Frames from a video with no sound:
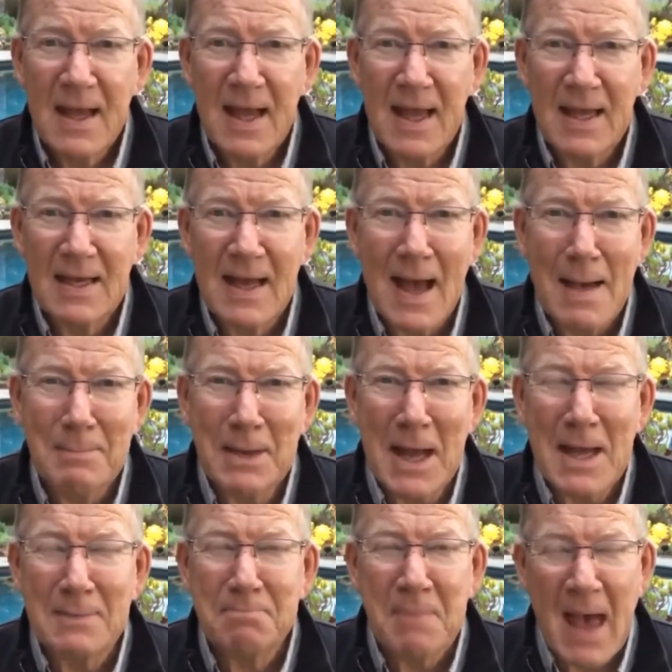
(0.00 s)
And I'm
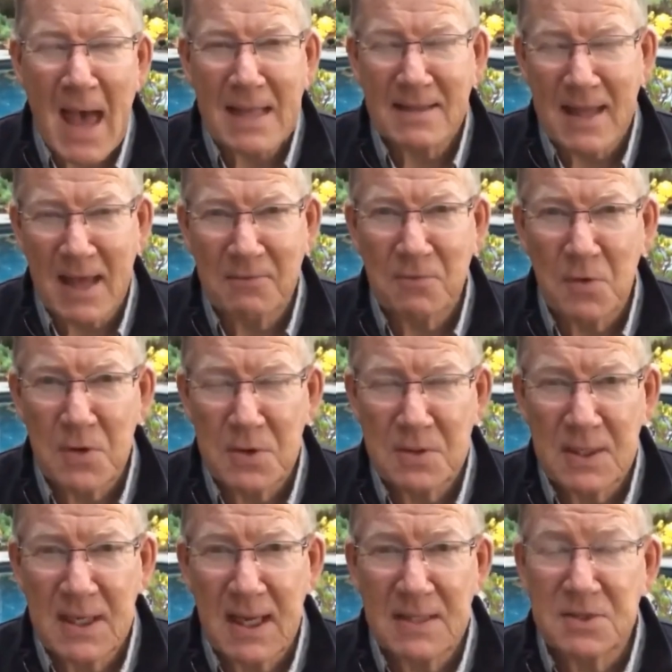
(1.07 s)
going to unpack that for you
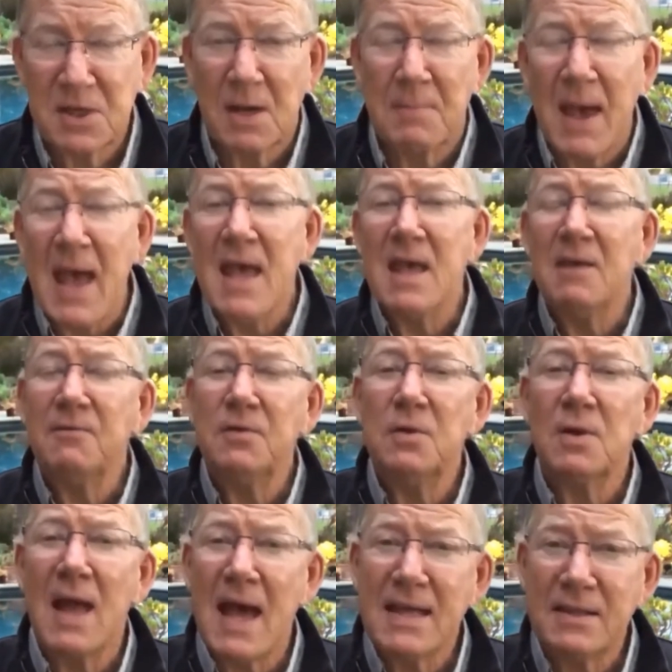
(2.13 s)
in the days to come. Hey, if
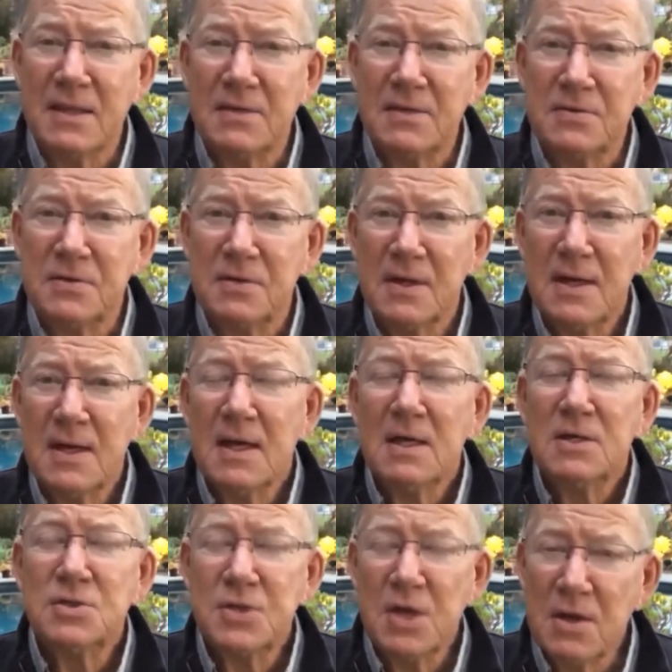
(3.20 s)
you like this,
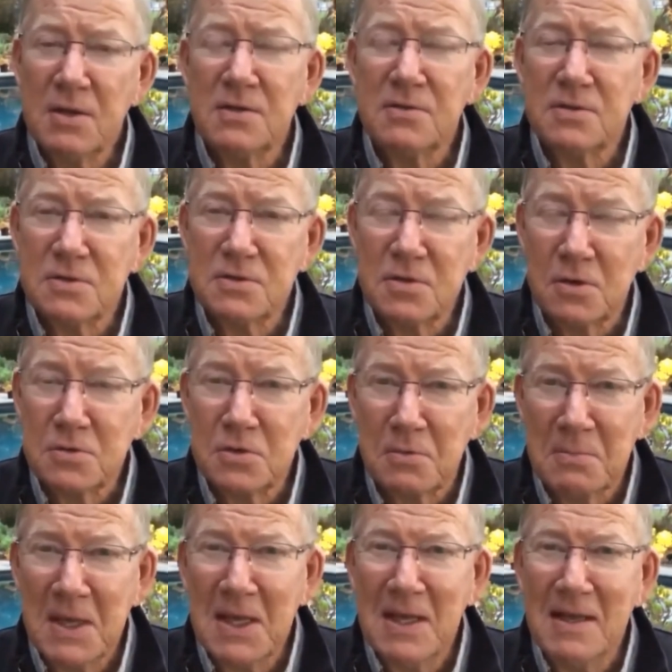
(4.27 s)
share this in
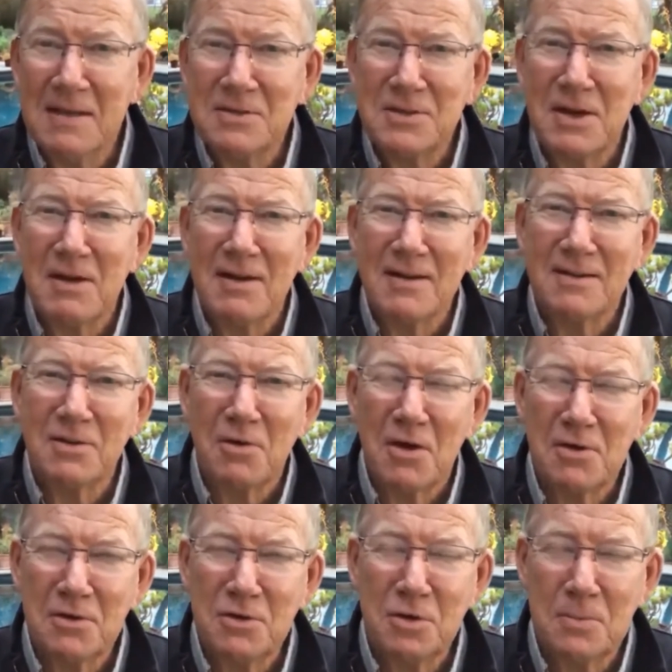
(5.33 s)
social media, share it through
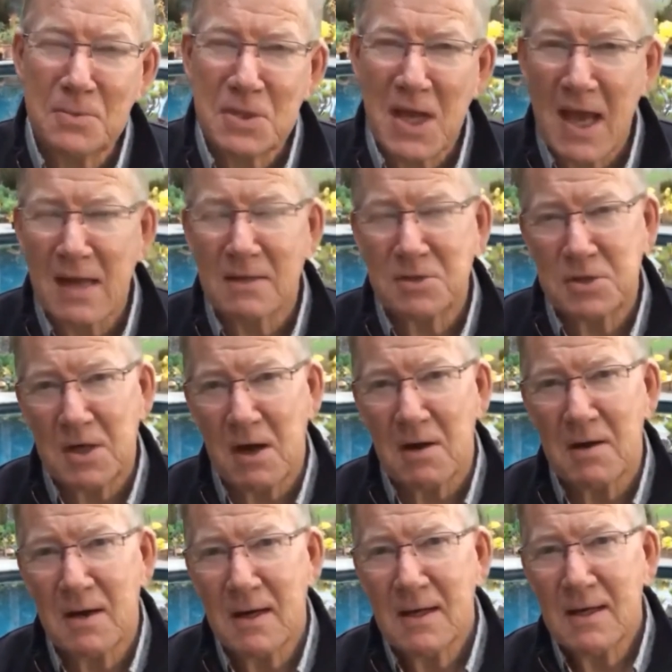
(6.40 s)
our YouTube channel,
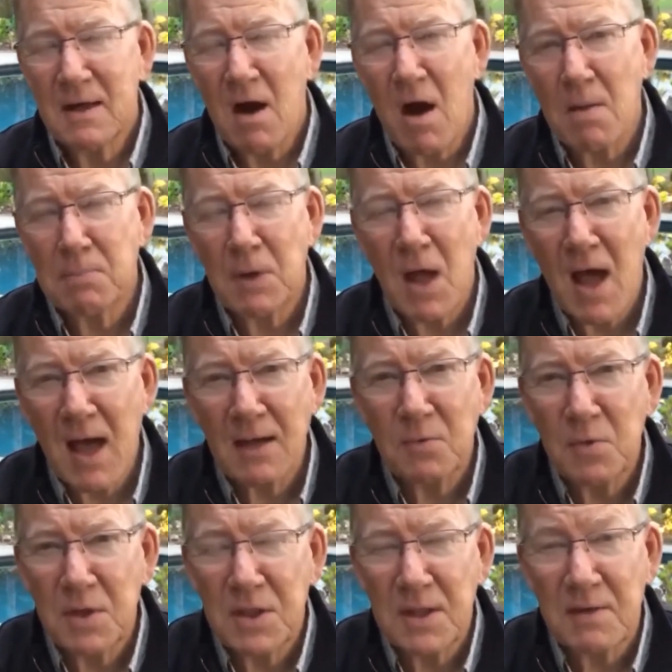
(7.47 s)
share our blog
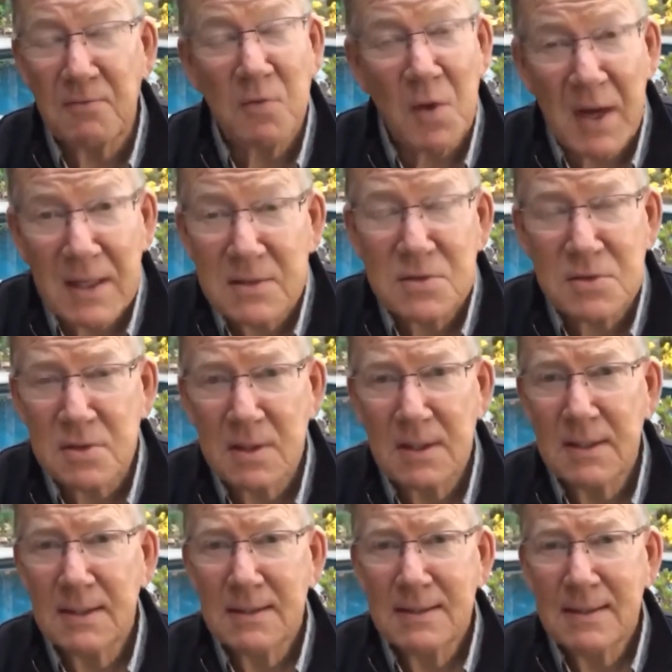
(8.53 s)
with friends,
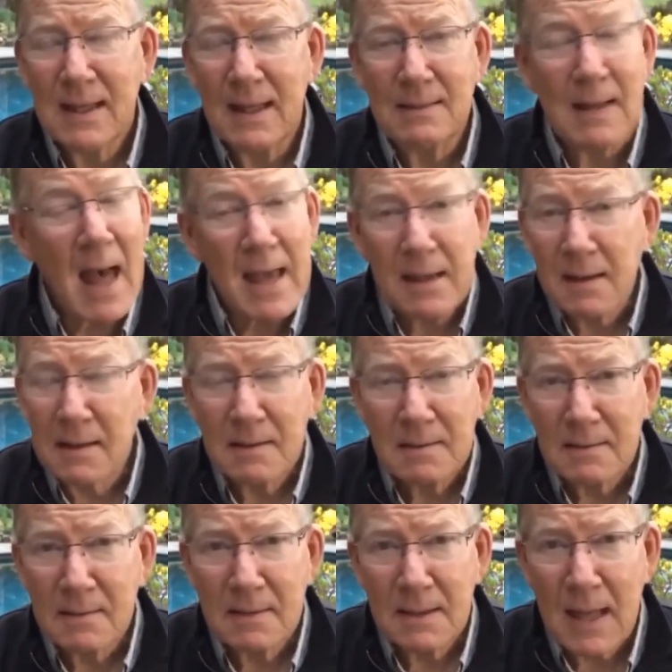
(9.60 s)
like
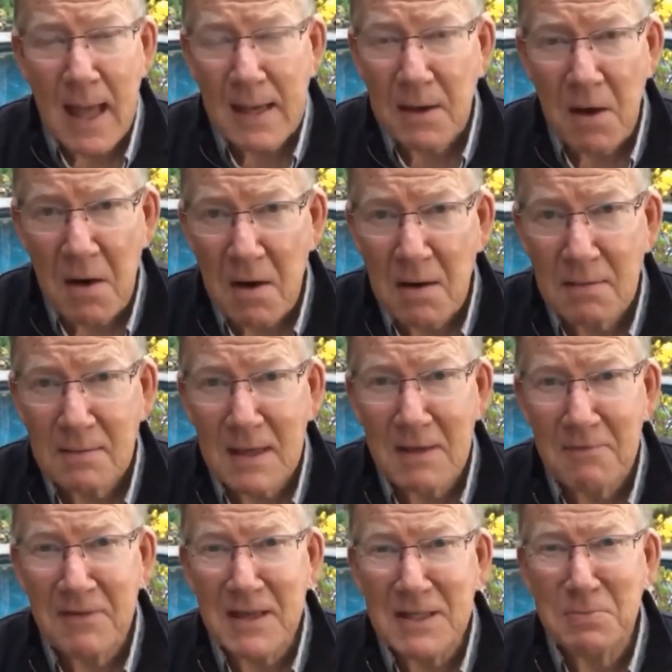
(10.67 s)
our
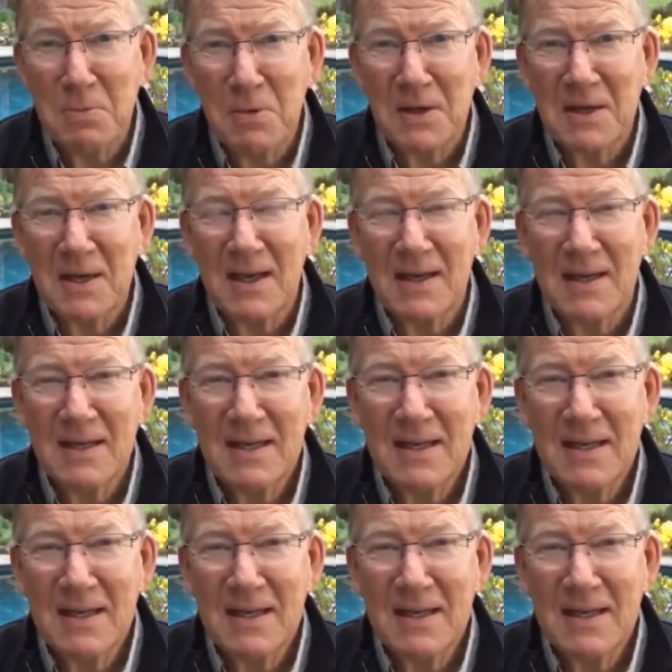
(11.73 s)
Facebook